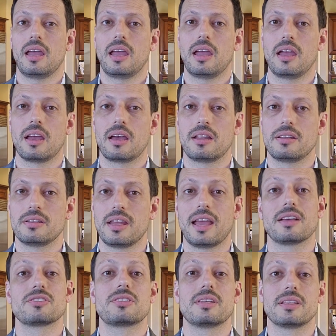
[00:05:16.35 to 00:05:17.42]

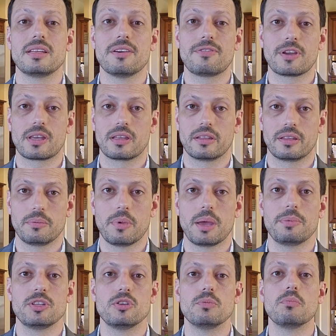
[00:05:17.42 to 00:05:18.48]
and significantly,
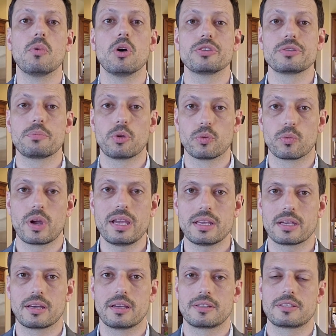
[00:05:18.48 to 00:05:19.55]
maybe do multiple
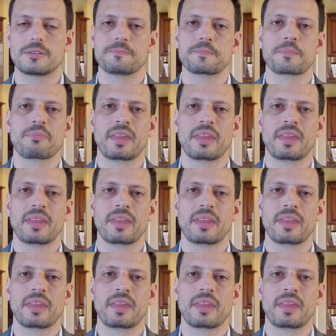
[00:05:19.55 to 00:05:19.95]
rate cuts